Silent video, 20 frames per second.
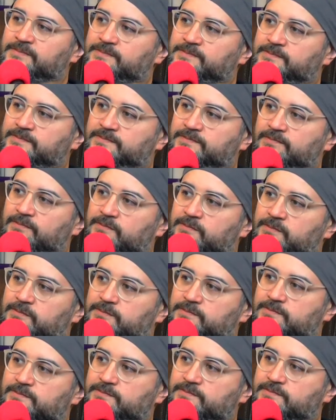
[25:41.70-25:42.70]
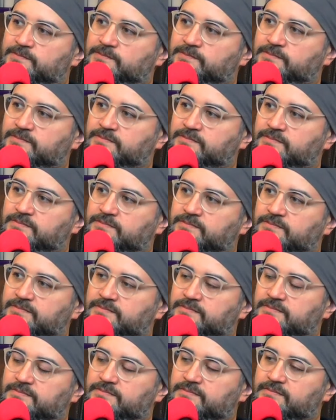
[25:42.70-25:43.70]

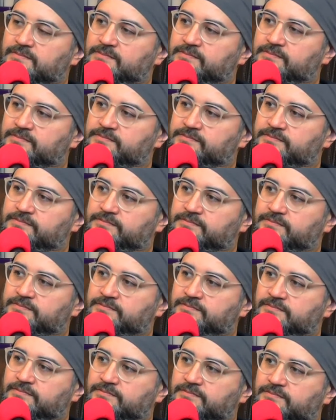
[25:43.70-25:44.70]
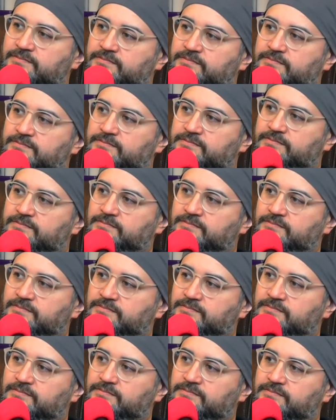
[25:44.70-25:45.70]

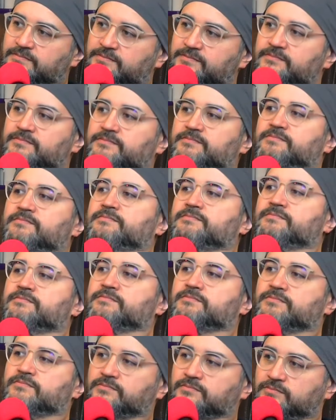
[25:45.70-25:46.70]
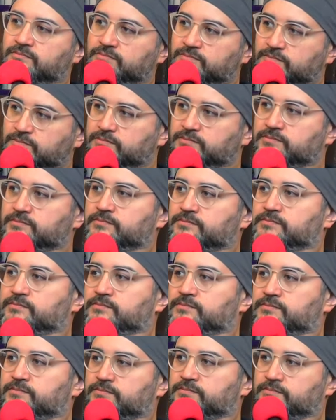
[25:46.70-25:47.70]

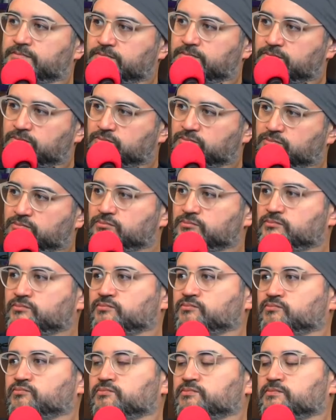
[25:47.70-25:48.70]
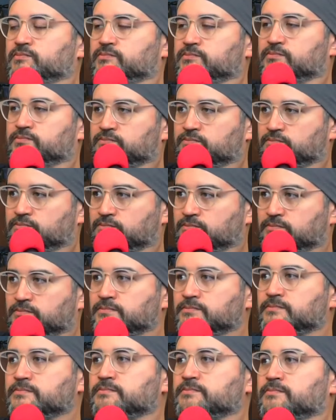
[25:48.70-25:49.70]
No words are spoken by the person on screen.